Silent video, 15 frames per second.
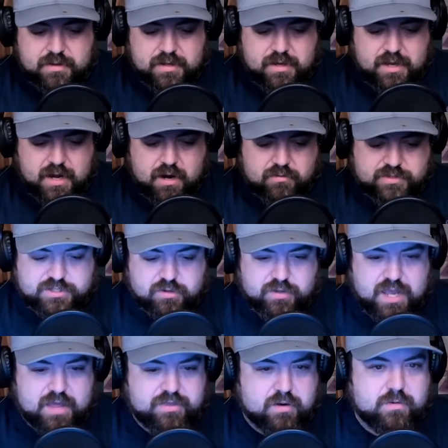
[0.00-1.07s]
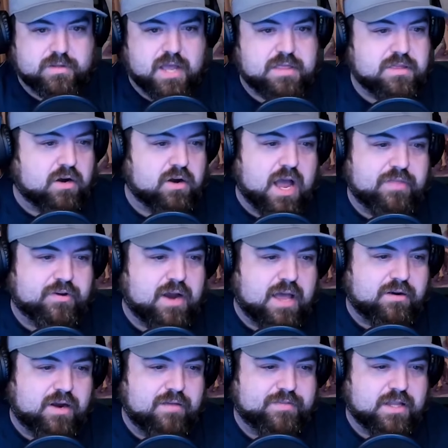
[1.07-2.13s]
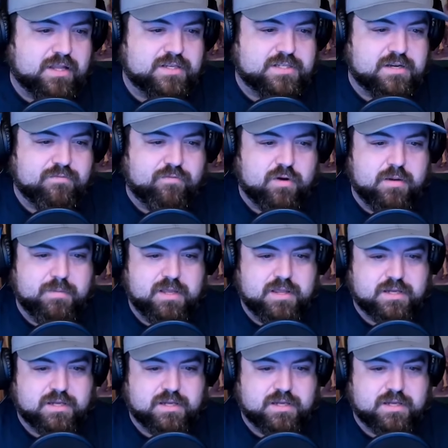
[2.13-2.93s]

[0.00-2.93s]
I don't have the list in front of me.